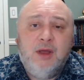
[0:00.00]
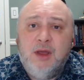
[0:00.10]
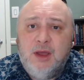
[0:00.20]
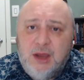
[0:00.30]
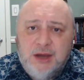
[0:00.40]

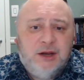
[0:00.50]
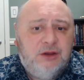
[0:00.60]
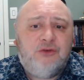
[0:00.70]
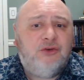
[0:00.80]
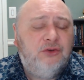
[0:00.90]
In
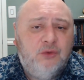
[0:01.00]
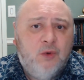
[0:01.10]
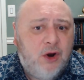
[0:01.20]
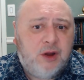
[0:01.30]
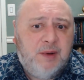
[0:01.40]
addition to
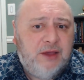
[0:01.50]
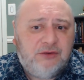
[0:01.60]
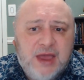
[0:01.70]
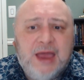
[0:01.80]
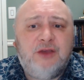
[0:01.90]
workplace
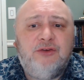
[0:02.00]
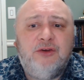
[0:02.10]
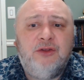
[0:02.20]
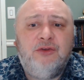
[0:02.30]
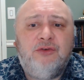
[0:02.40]

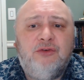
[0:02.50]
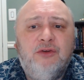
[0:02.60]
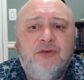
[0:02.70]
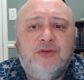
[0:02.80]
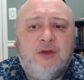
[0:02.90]
accidents,
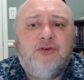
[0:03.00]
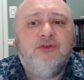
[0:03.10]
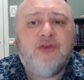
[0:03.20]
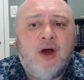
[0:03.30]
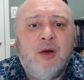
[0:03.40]
such
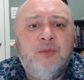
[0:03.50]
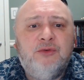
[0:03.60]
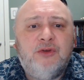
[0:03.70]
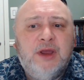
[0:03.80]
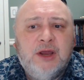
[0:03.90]

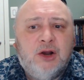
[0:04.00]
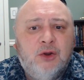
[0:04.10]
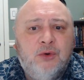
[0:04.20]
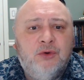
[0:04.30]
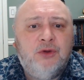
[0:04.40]
jobs
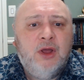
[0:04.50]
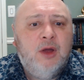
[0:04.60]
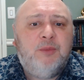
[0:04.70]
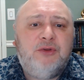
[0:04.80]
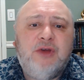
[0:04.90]
include
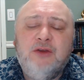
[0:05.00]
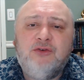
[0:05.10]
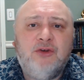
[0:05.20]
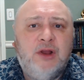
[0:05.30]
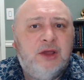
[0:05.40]

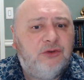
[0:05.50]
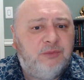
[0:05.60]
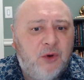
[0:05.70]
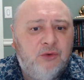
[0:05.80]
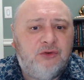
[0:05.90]
potential
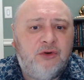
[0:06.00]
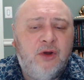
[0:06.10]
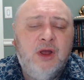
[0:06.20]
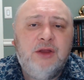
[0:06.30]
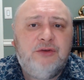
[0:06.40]
exposure
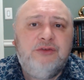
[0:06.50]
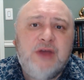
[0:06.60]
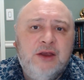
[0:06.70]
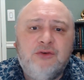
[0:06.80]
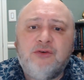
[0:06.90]
to
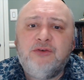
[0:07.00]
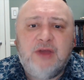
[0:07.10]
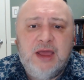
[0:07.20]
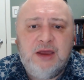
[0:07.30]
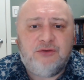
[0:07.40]
dangerous
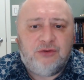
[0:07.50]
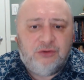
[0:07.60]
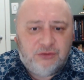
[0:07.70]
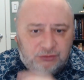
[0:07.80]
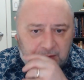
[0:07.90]

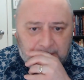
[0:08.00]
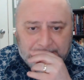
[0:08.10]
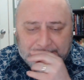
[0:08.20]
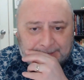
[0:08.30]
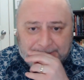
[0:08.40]
agents,
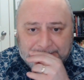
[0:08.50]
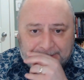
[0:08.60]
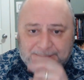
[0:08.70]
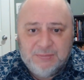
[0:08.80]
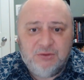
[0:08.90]

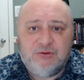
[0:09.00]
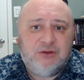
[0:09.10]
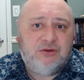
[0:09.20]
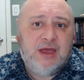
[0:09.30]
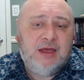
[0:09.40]
such
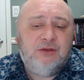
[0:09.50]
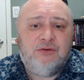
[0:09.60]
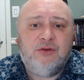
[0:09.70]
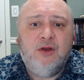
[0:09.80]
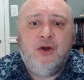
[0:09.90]
as
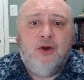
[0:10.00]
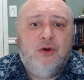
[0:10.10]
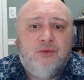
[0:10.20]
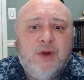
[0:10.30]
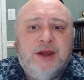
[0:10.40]

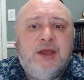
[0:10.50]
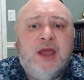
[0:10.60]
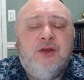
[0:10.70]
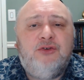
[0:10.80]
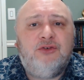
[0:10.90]

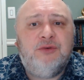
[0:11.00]
radiation,